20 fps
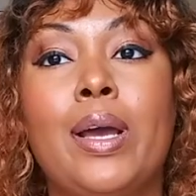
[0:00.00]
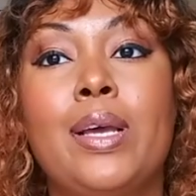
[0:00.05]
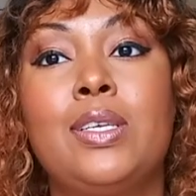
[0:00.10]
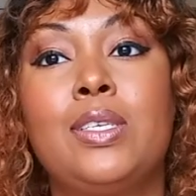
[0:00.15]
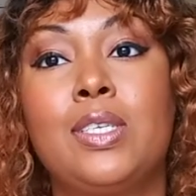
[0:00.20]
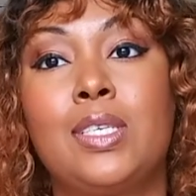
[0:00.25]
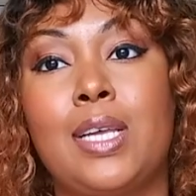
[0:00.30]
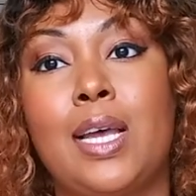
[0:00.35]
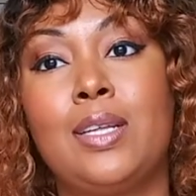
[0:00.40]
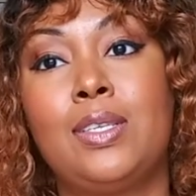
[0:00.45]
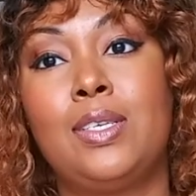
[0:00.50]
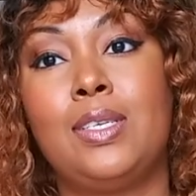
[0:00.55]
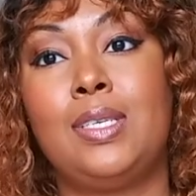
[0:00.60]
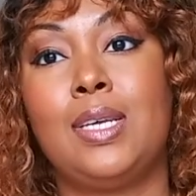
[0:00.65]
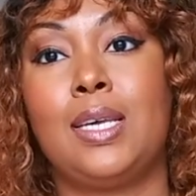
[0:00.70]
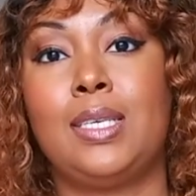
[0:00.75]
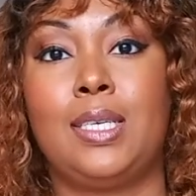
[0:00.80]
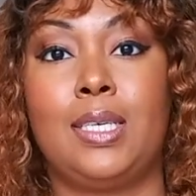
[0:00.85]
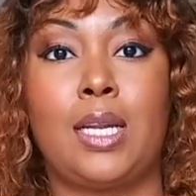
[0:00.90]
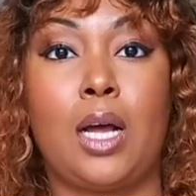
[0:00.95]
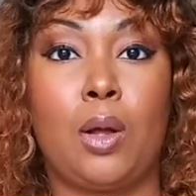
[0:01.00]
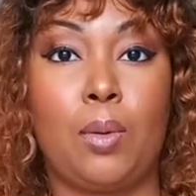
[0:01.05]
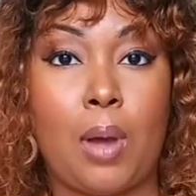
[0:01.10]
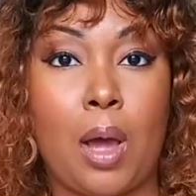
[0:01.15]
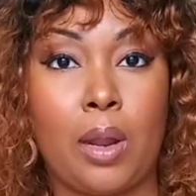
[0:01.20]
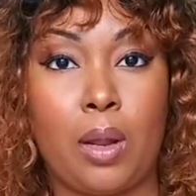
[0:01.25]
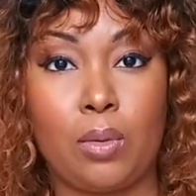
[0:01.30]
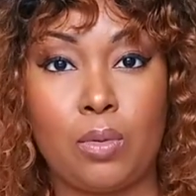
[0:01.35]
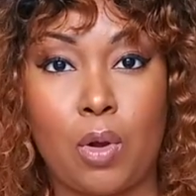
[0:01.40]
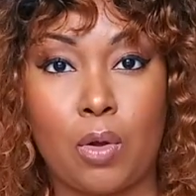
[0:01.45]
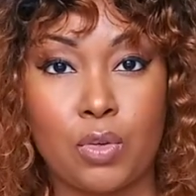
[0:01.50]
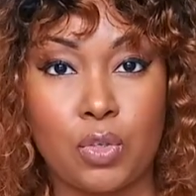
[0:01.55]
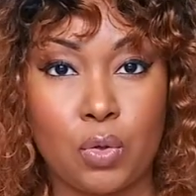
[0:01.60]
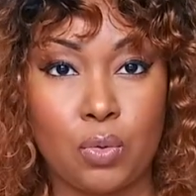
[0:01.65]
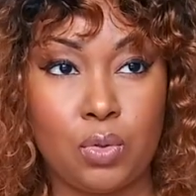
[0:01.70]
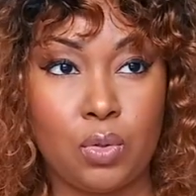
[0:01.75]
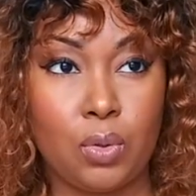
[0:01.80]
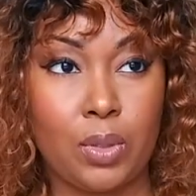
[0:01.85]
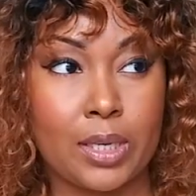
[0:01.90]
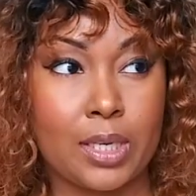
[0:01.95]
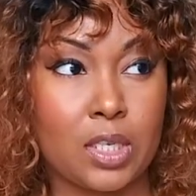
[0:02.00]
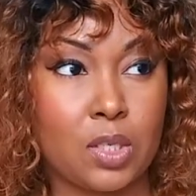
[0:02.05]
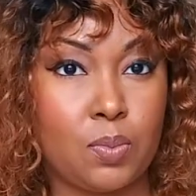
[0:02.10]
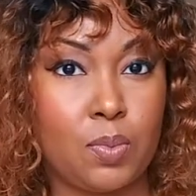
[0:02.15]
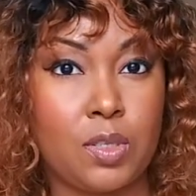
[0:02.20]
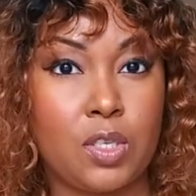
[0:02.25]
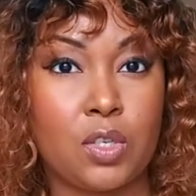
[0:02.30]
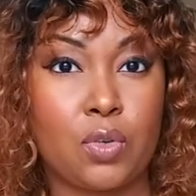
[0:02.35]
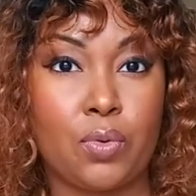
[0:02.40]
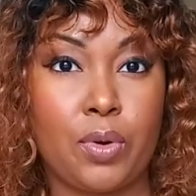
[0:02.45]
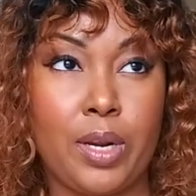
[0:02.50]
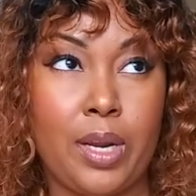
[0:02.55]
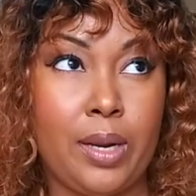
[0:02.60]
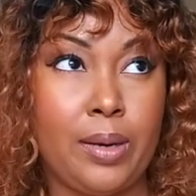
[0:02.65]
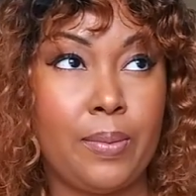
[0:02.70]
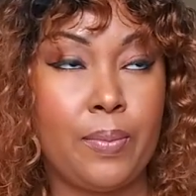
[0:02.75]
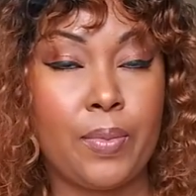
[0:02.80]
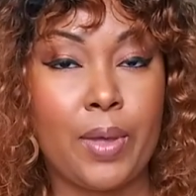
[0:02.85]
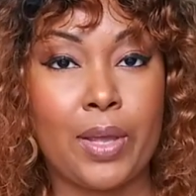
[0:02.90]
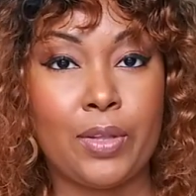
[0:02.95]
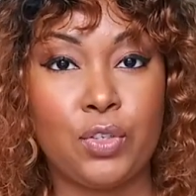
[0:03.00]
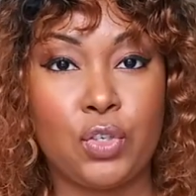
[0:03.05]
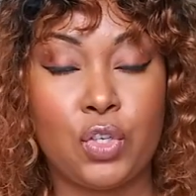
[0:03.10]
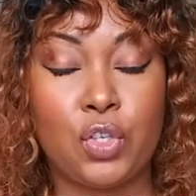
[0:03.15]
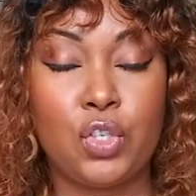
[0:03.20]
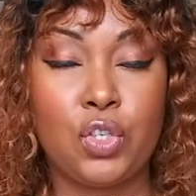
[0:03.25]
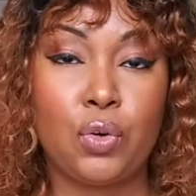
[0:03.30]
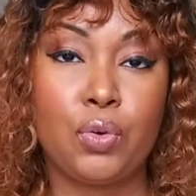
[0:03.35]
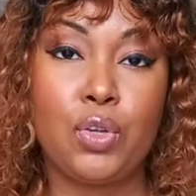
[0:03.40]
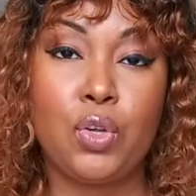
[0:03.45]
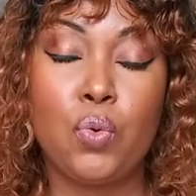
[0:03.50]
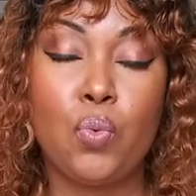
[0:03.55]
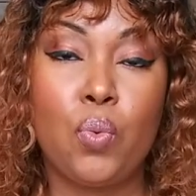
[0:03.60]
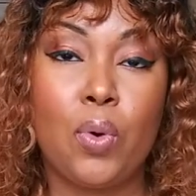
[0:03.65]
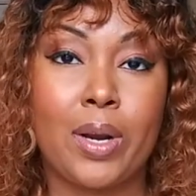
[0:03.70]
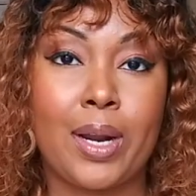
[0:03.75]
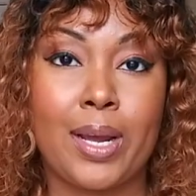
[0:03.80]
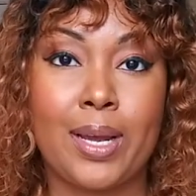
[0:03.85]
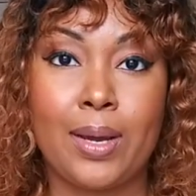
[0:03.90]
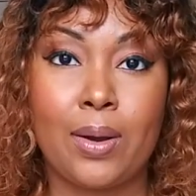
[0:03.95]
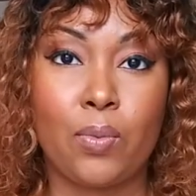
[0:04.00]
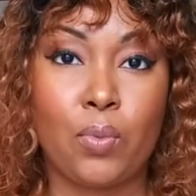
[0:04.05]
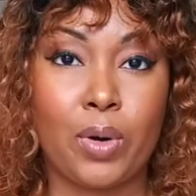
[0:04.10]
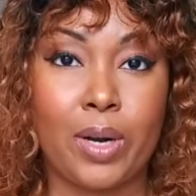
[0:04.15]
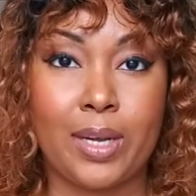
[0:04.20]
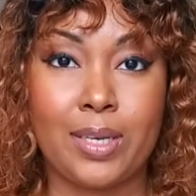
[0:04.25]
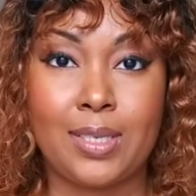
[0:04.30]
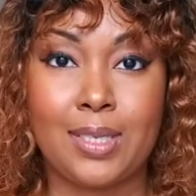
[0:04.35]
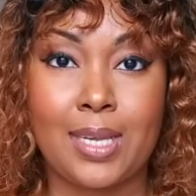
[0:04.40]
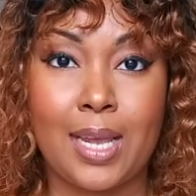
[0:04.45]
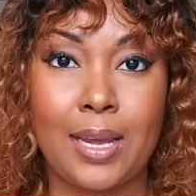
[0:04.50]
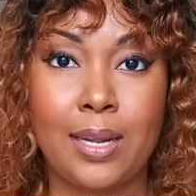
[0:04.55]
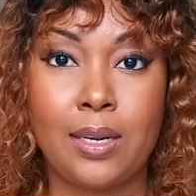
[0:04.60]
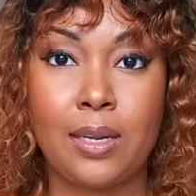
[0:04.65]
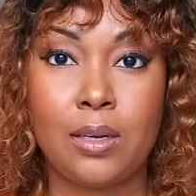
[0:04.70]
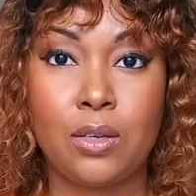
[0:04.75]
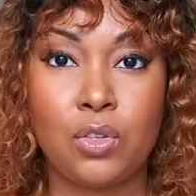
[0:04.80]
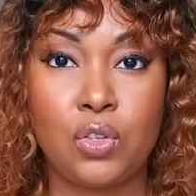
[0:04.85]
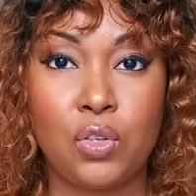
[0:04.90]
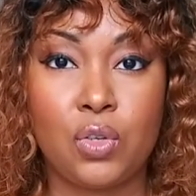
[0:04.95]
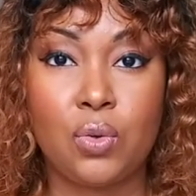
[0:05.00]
I said to Desi, and I'll also do like a split screen and just show you what I said